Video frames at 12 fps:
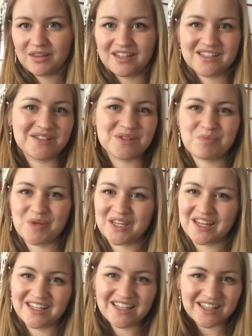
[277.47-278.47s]
They didn't speak
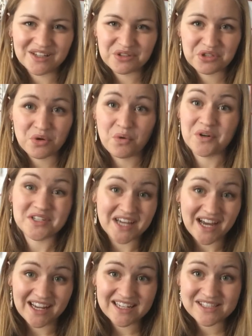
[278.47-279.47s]
any English or Thai,